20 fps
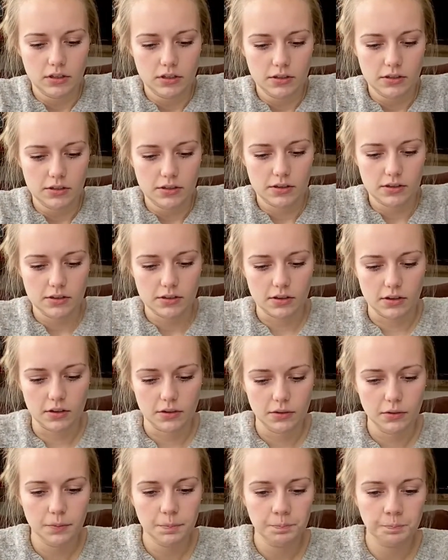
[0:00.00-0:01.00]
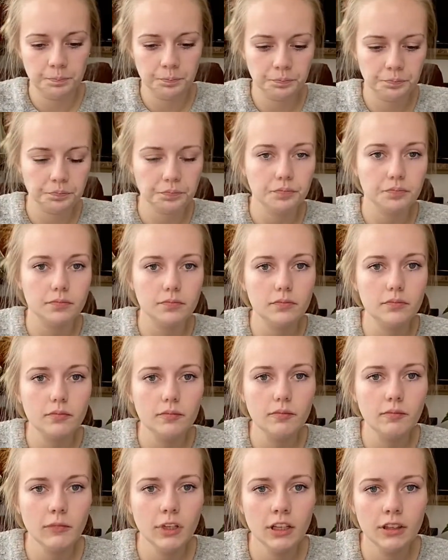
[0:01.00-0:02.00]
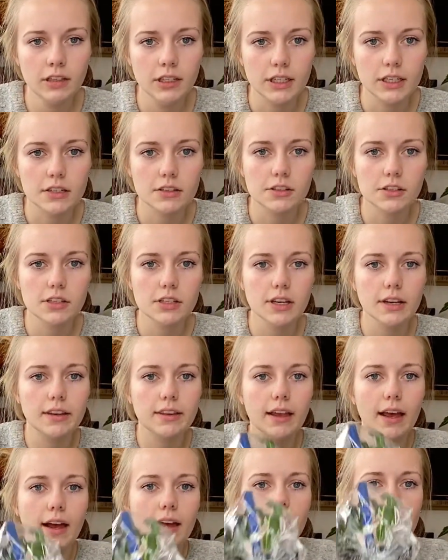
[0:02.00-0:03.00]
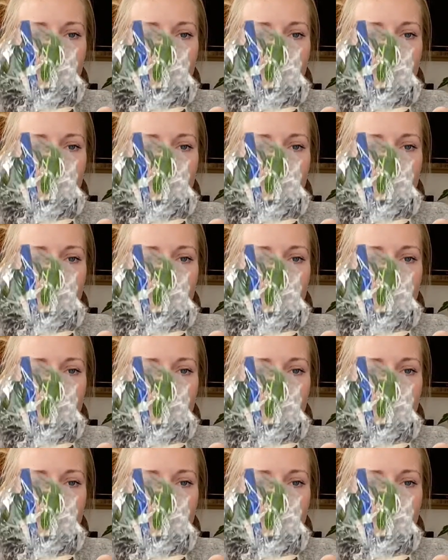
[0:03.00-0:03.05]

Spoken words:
So there, just like that.